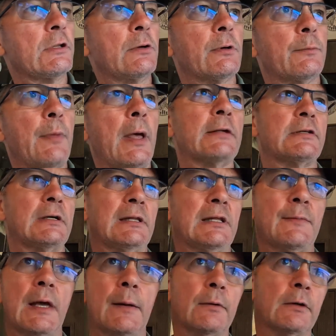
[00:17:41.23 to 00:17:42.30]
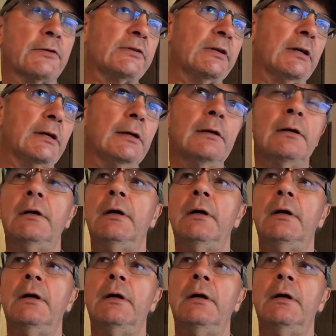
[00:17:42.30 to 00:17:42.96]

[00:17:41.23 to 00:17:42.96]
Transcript: you would basically be able to see